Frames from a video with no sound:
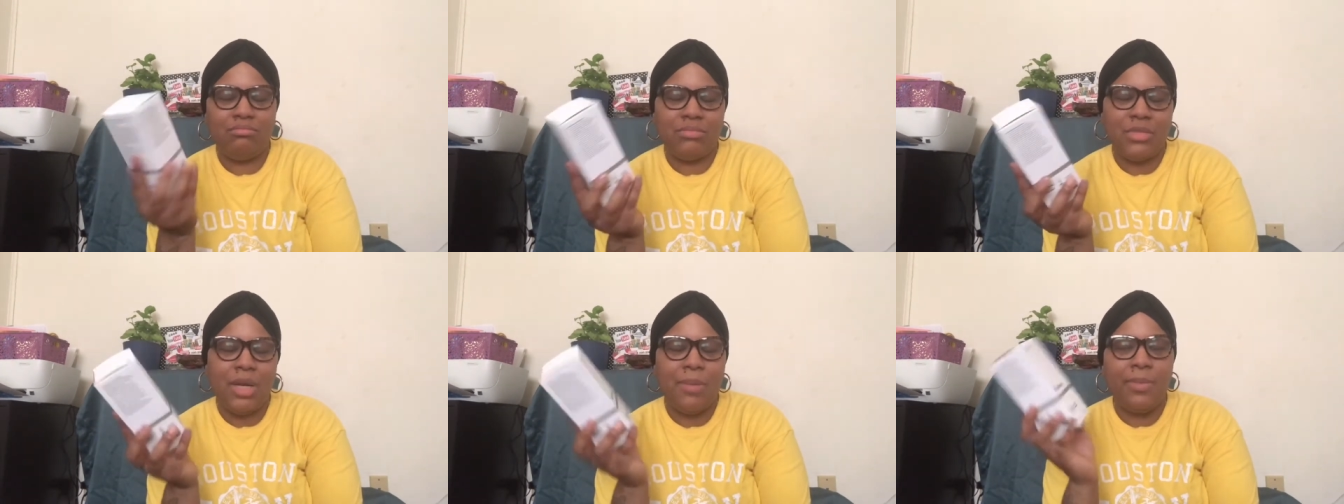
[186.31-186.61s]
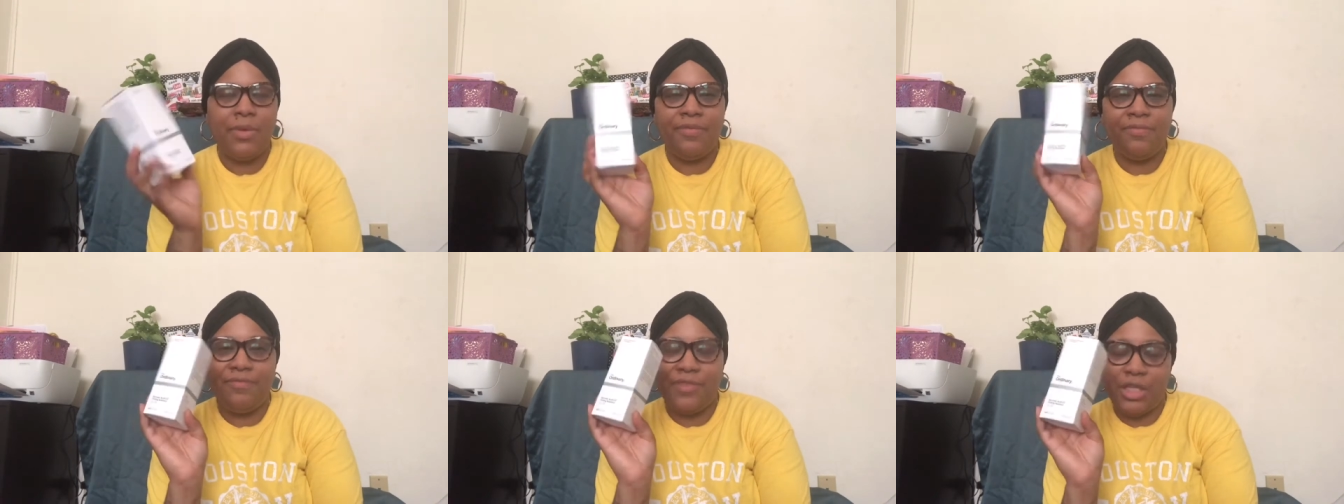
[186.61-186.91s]
I'm
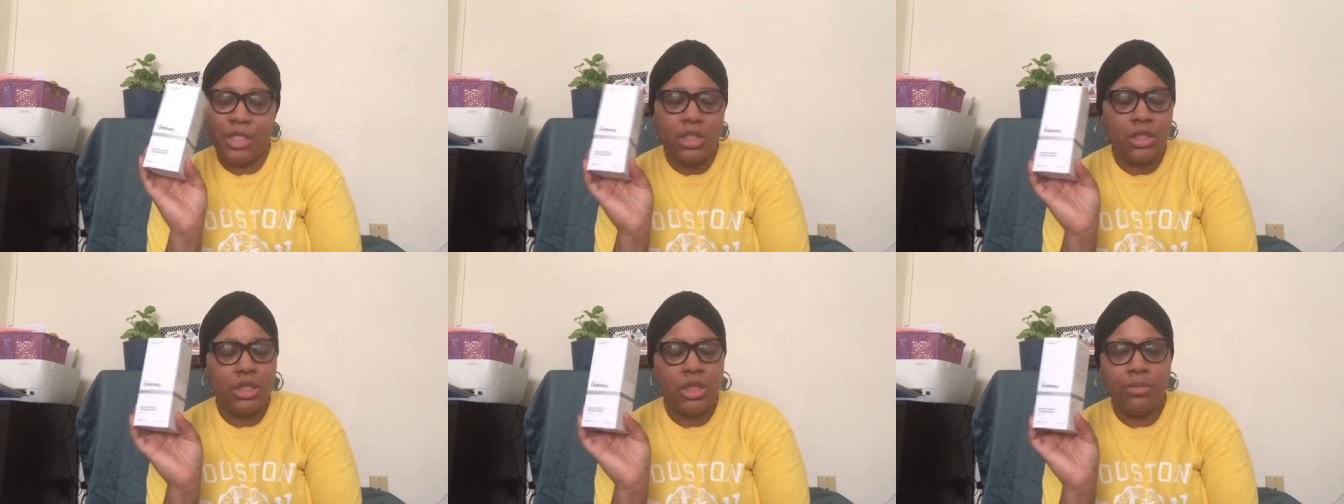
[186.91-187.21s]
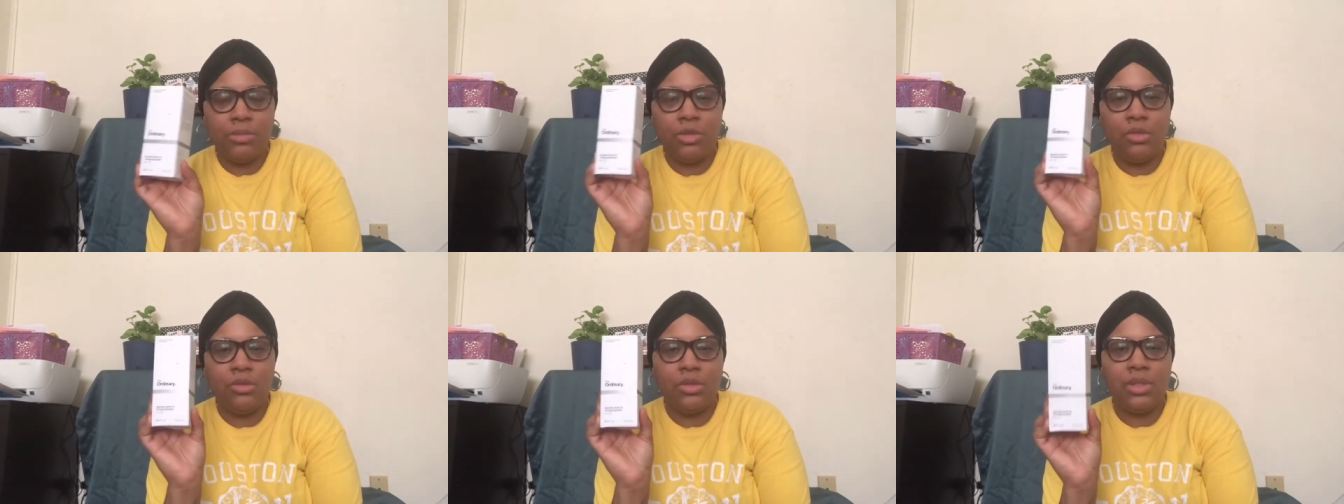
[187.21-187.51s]
gonna finish up
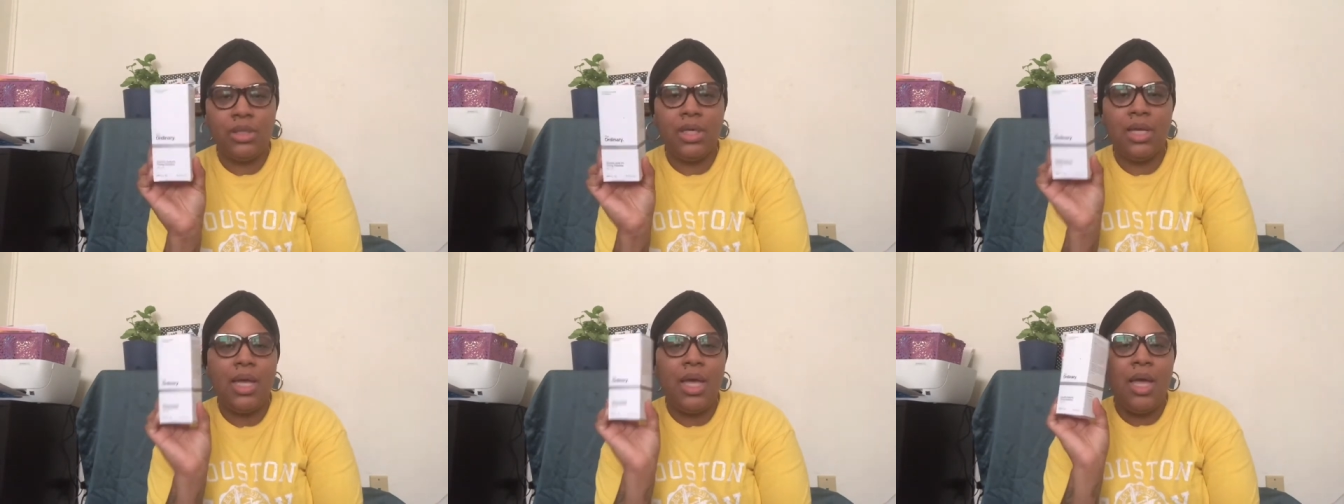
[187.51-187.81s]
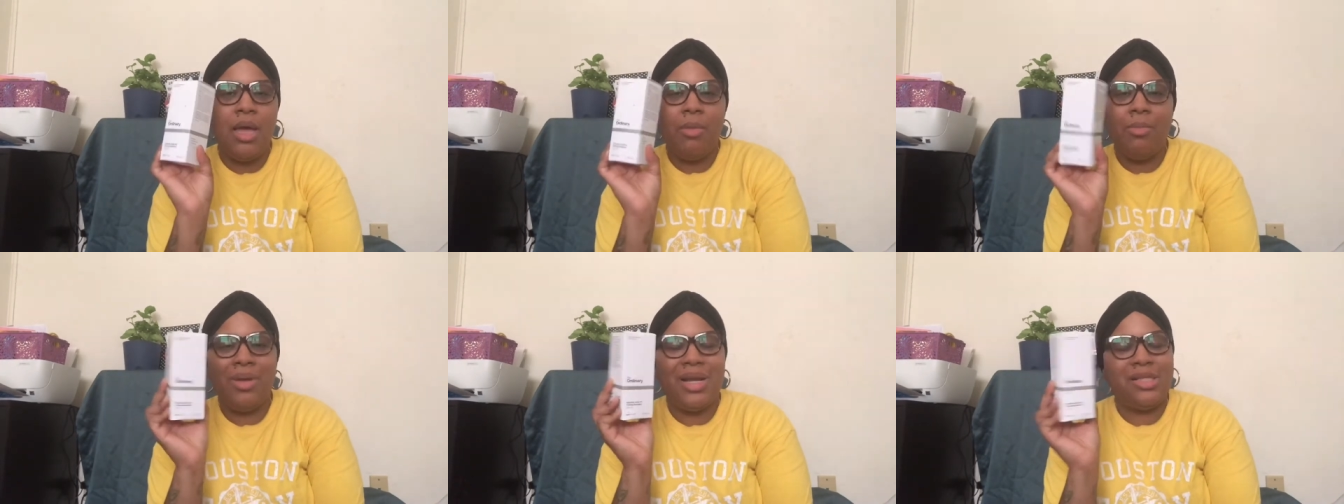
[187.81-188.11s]
using it,
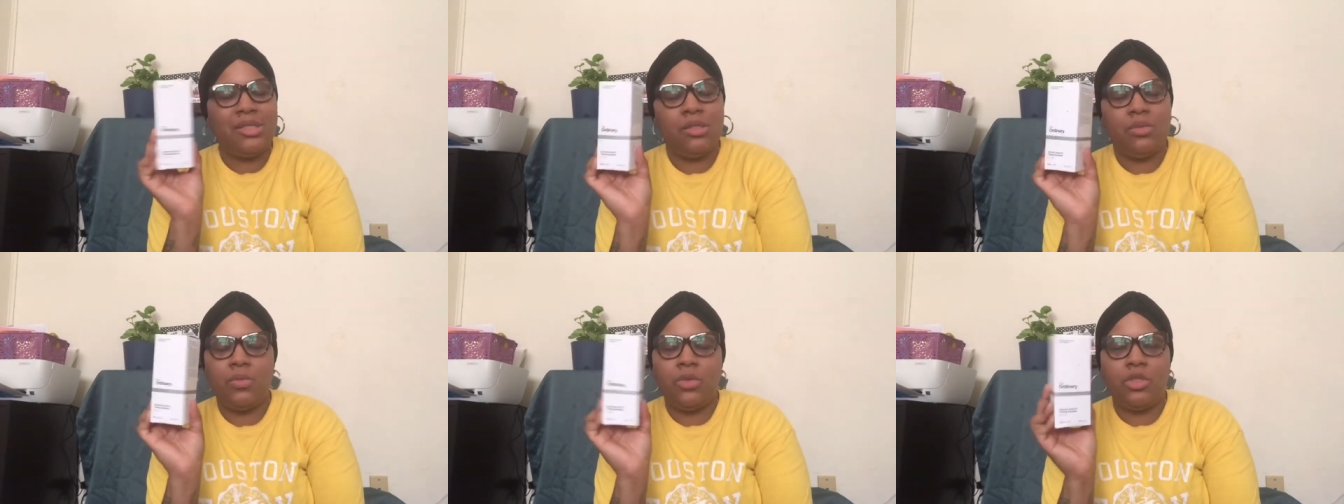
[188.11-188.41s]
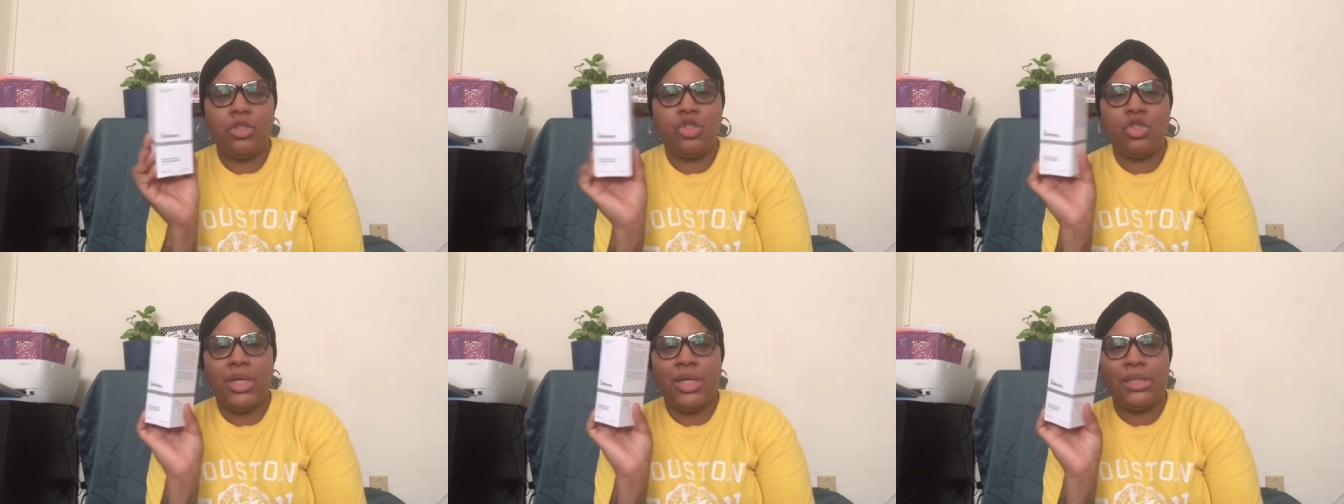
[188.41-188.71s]
but I just
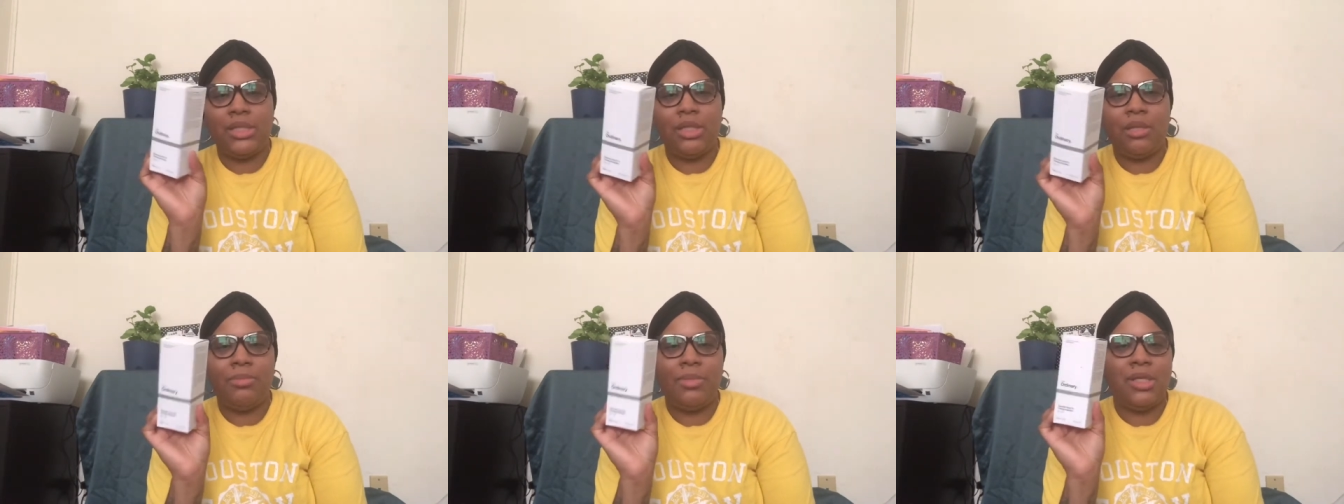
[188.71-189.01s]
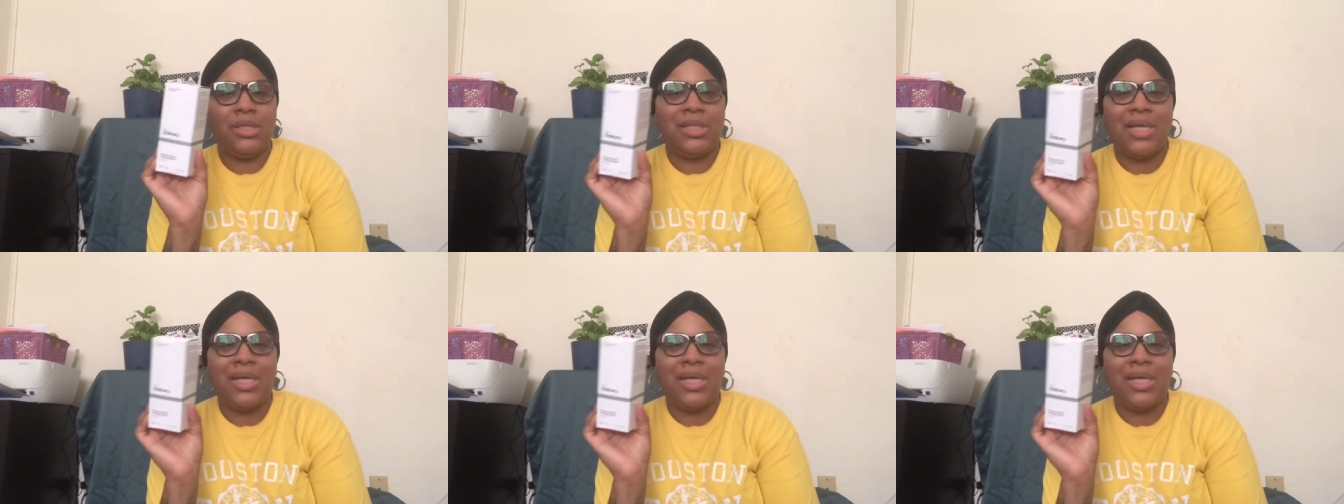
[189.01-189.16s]
want to try something else.